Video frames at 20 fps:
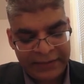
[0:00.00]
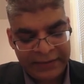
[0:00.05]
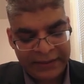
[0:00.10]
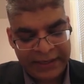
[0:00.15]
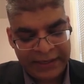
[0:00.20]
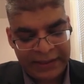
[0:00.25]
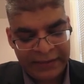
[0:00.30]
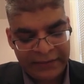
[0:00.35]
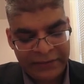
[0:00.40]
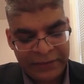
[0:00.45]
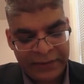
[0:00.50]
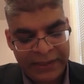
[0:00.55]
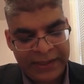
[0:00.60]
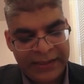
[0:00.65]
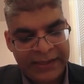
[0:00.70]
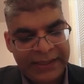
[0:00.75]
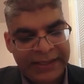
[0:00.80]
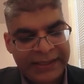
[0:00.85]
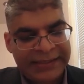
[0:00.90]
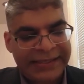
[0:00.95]
California
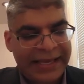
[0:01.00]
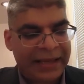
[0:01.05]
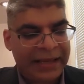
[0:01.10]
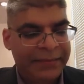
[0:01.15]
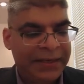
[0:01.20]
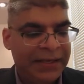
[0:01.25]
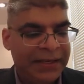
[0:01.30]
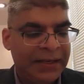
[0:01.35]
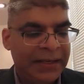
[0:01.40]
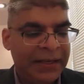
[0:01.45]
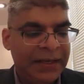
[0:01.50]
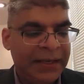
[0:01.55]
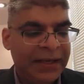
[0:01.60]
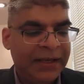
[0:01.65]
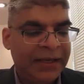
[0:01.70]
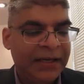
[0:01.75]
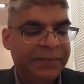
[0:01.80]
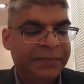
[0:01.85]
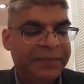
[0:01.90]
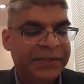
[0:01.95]
that examined,
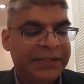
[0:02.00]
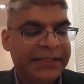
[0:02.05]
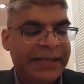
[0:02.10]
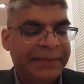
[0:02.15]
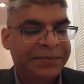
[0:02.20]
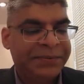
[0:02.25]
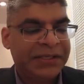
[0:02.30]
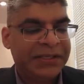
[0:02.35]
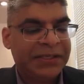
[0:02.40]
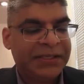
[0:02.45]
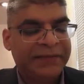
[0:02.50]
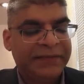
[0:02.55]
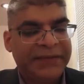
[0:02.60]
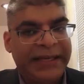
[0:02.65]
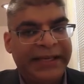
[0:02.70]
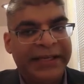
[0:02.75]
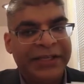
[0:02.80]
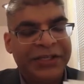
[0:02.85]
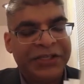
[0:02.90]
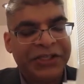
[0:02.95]
perceptions of
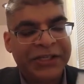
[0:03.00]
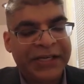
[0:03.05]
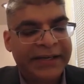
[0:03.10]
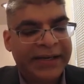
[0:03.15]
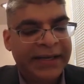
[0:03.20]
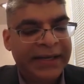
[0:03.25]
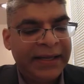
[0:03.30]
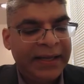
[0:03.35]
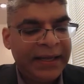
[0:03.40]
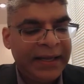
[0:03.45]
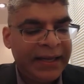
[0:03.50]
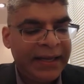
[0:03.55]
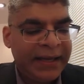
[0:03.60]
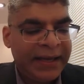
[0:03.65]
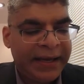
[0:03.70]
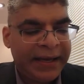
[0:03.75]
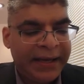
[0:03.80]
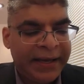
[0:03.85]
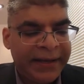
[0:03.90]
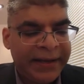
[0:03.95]
data sharing
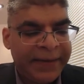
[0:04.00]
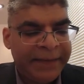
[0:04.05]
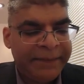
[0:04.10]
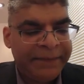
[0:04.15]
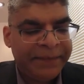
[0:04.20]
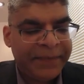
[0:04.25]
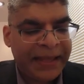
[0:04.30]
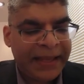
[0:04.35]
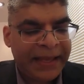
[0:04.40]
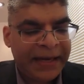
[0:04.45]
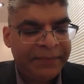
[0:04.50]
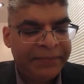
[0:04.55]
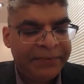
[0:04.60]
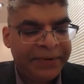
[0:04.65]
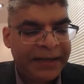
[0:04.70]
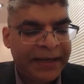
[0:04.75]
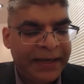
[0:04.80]
and